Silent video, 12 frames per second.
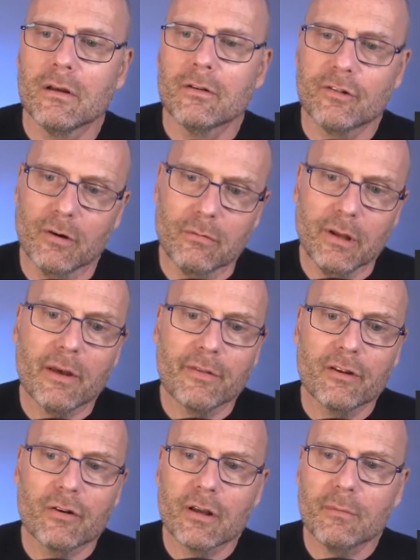So, yeah,
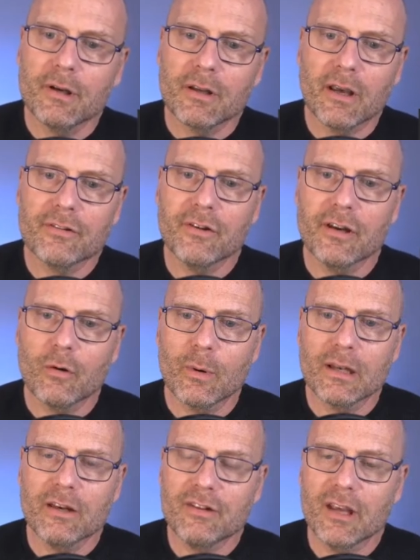they took him into custody
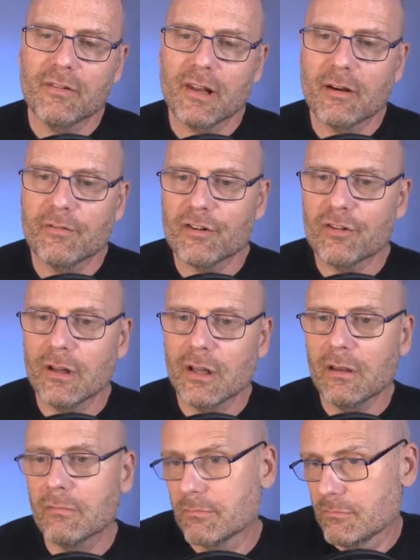quickly, safely, and
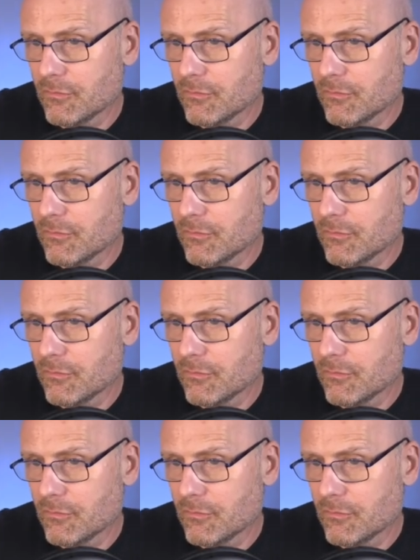efficiently.